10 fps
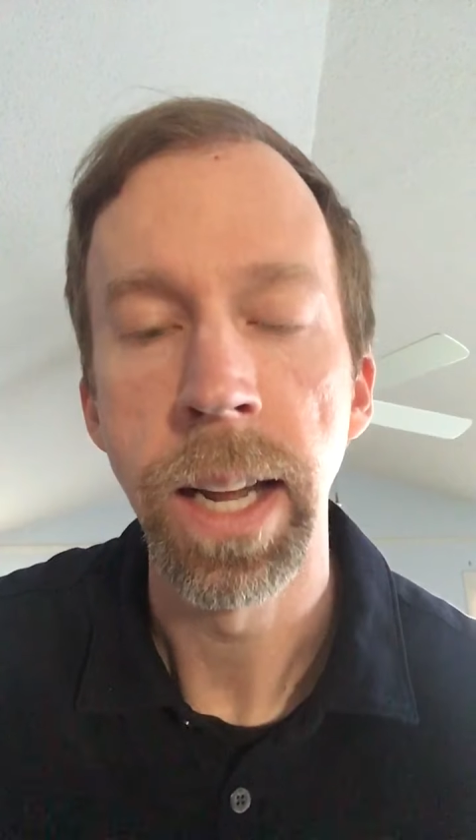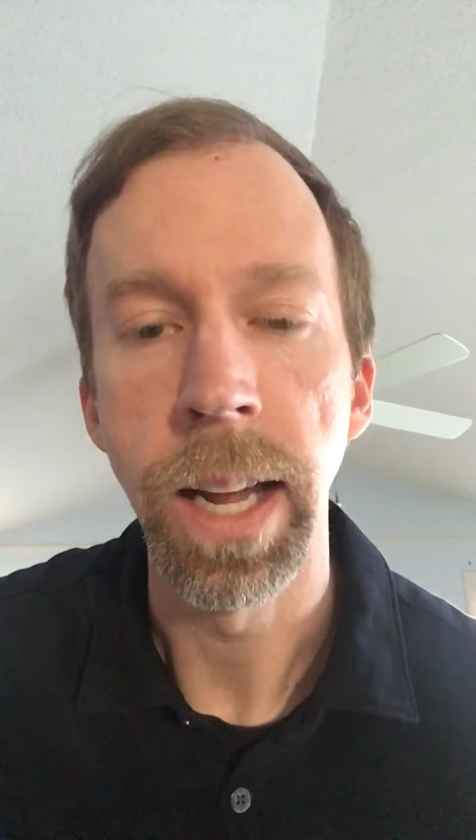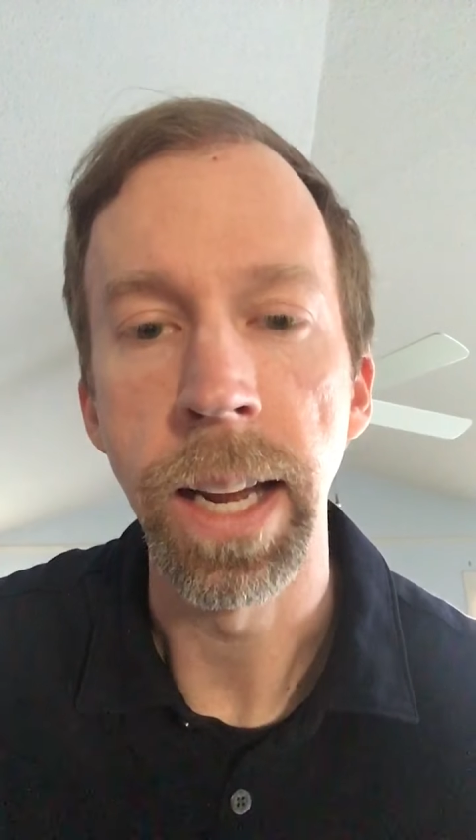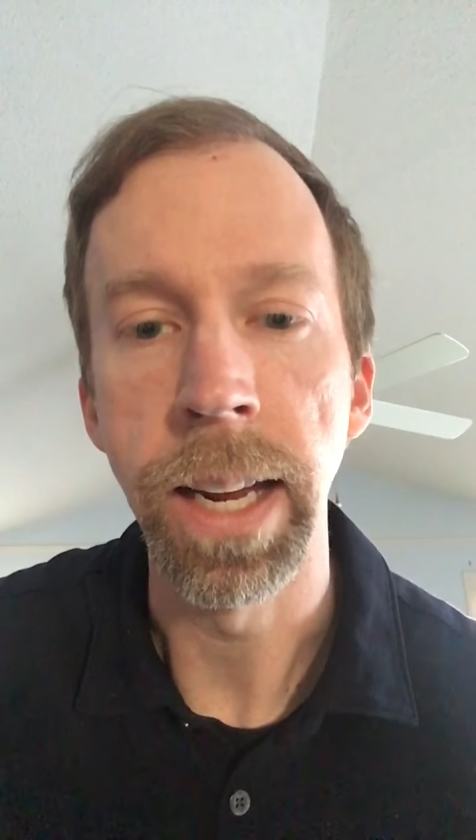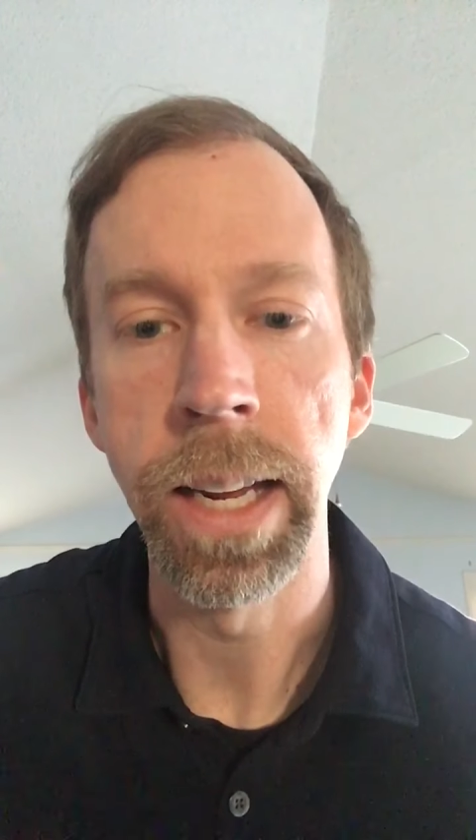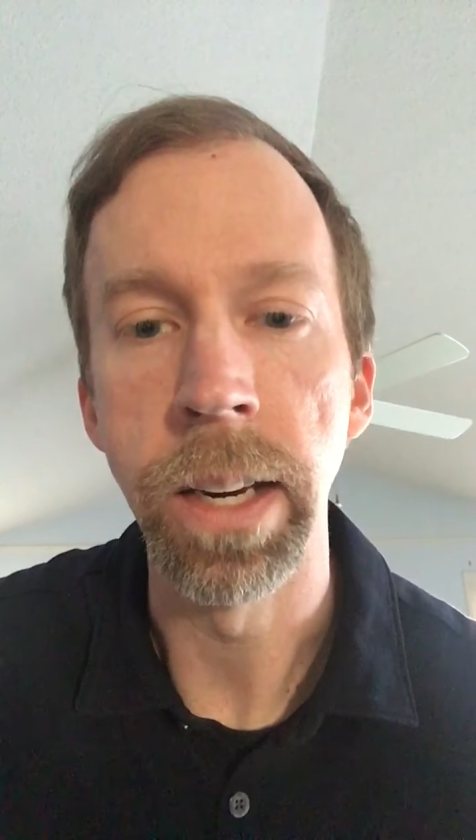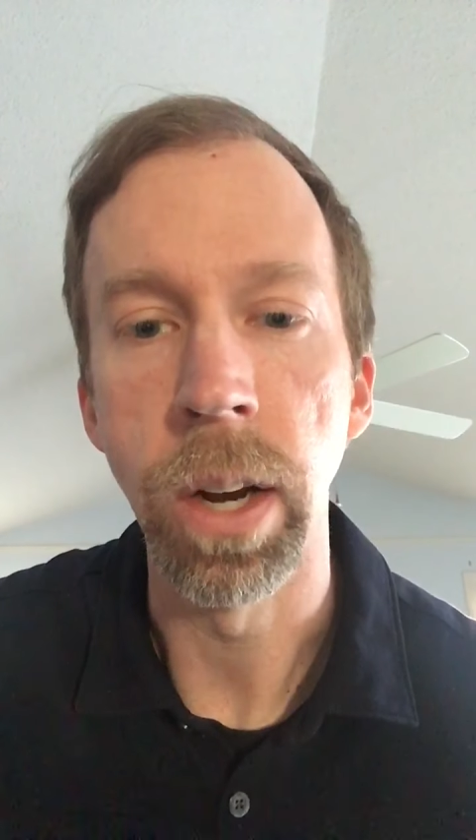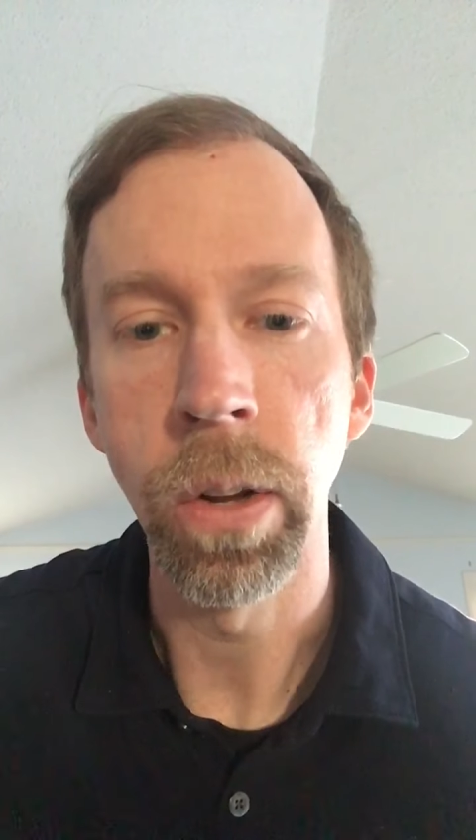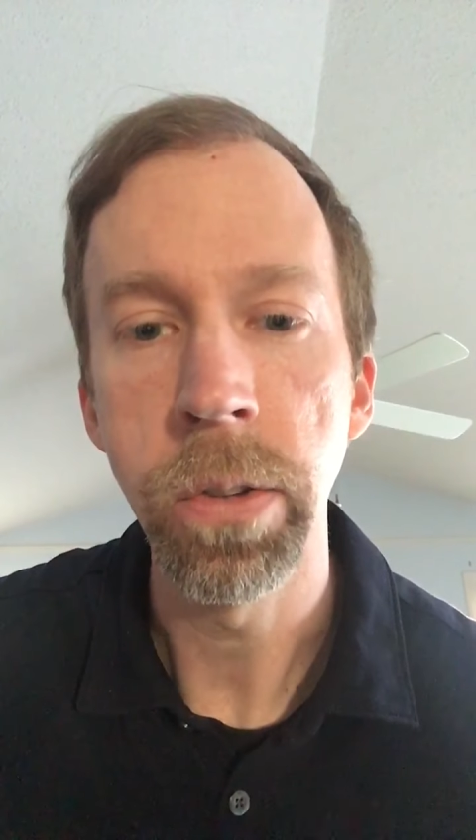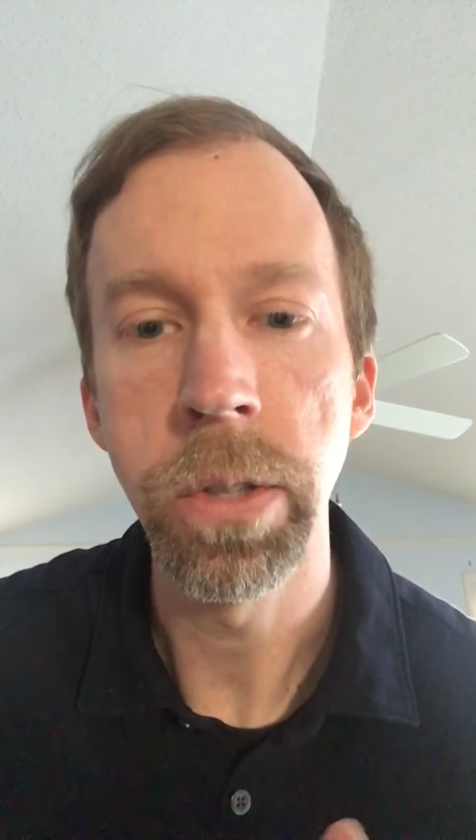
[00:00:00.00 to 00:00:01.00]
and it
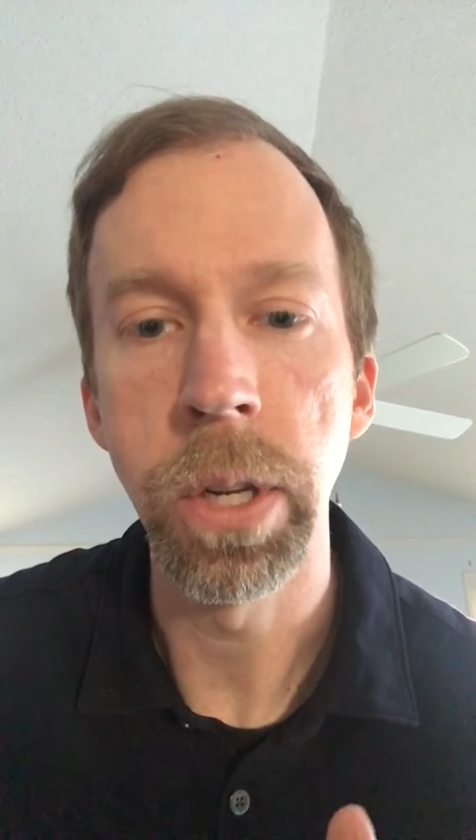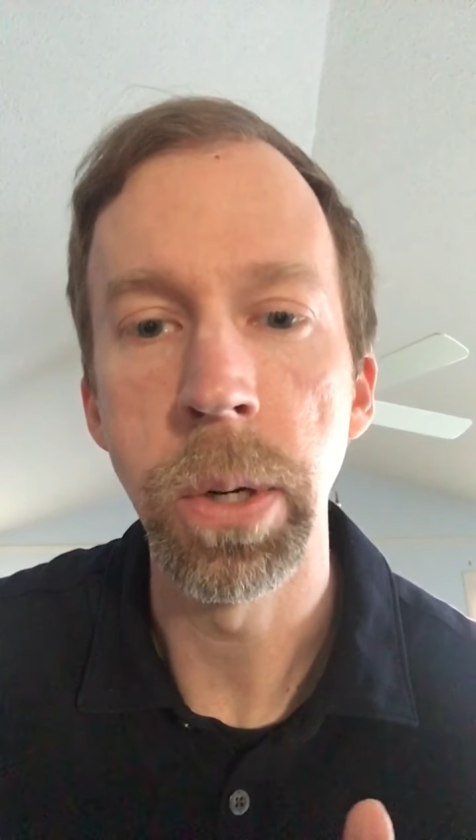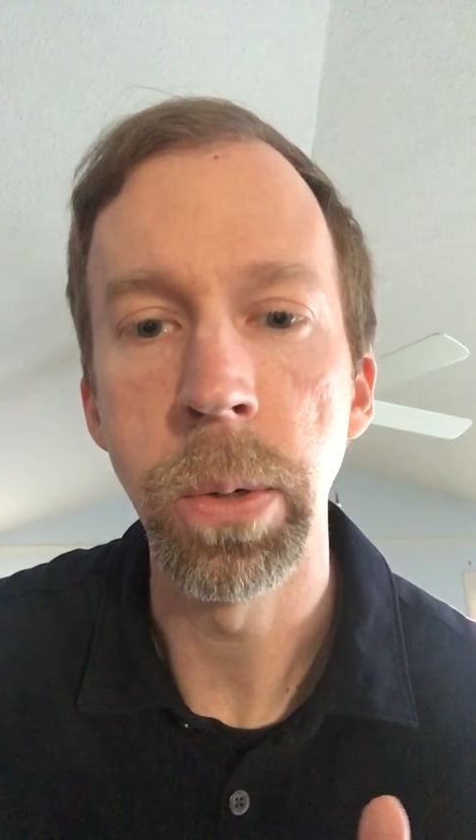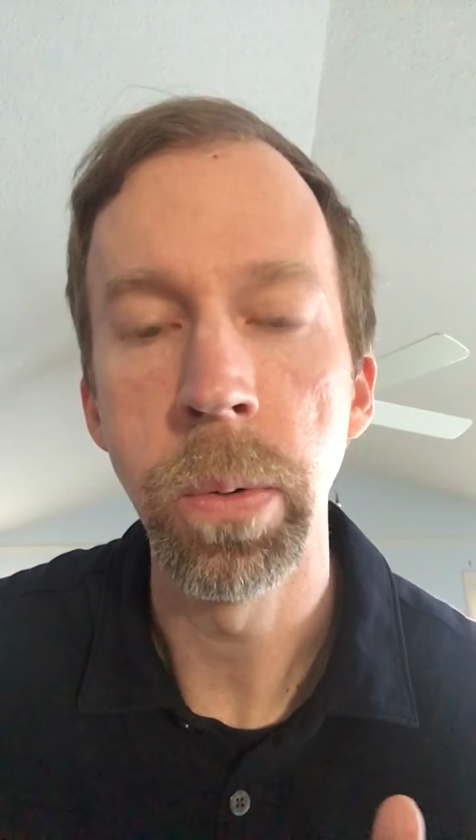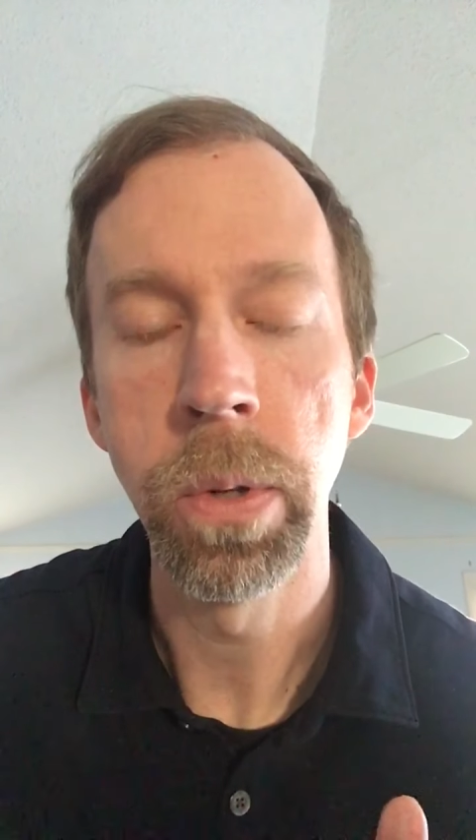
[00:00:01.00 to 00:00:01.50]
also